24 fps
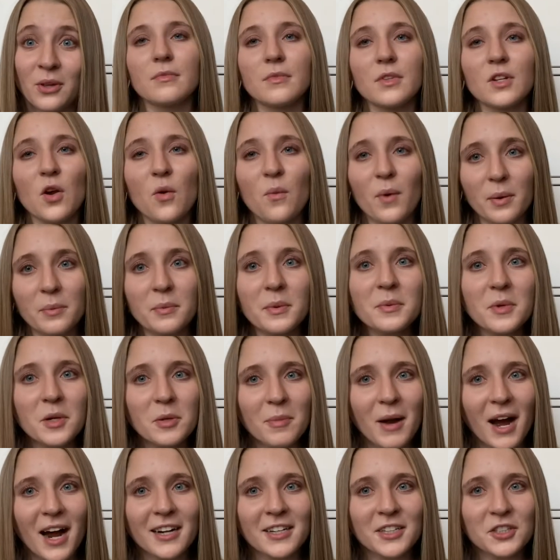When we were
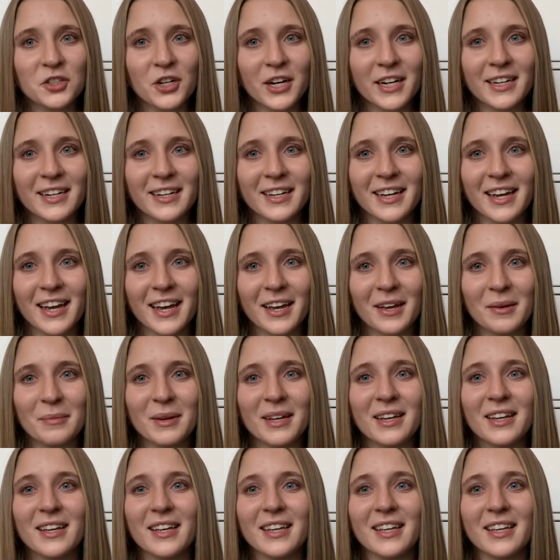potty training him,
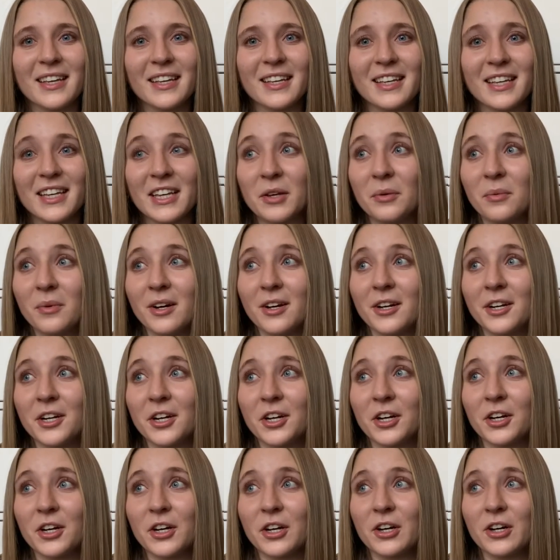he
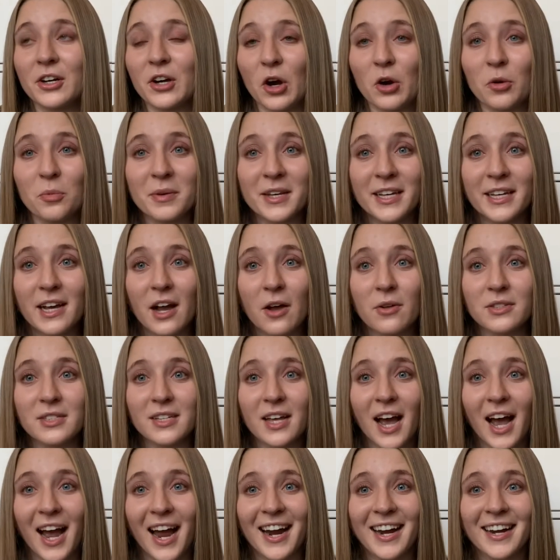would go pee
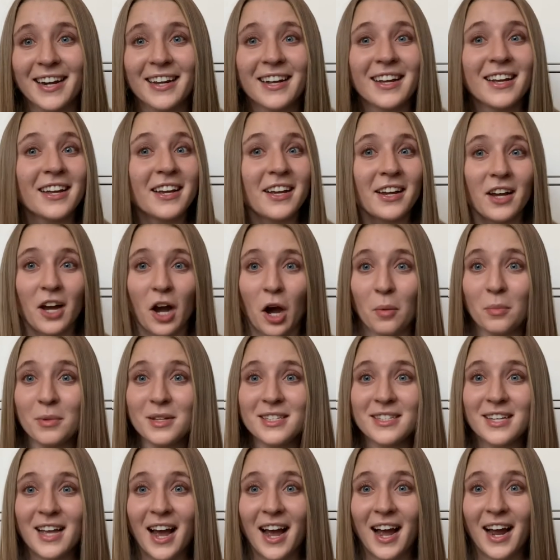outside, come
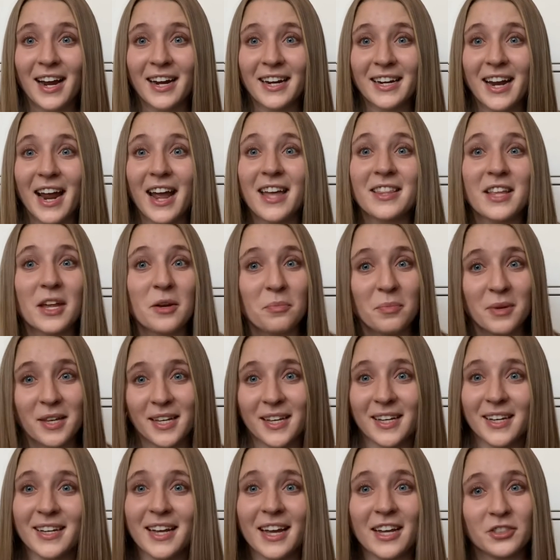inside, and then pee
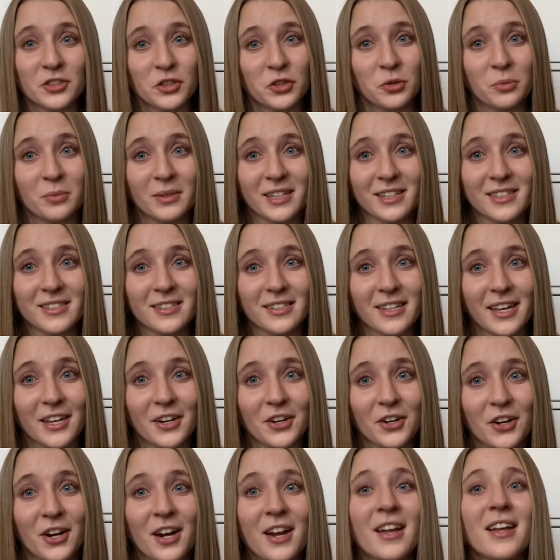again 2 minutes
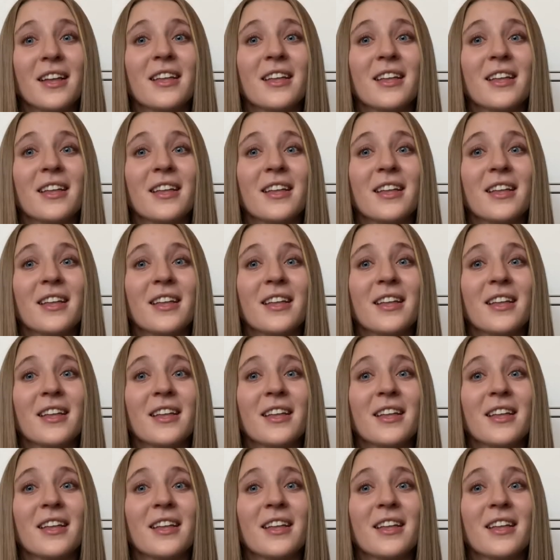later.